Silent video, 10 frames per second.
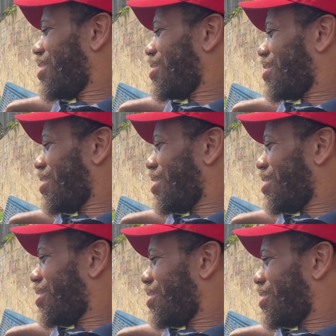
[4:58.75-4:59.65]
So
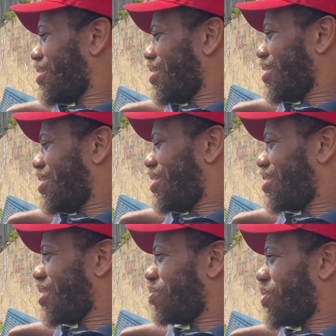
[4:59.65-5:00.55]
then he
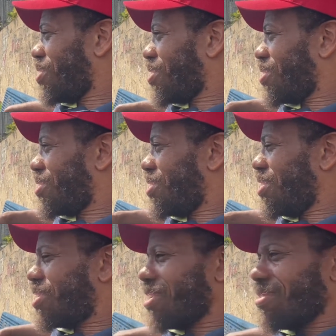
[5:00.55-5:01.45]
sent me the
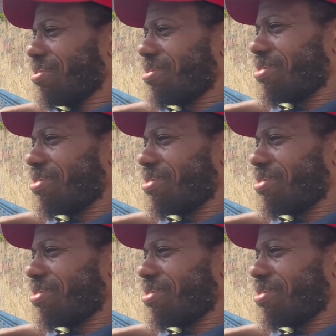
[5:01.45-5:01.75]
details.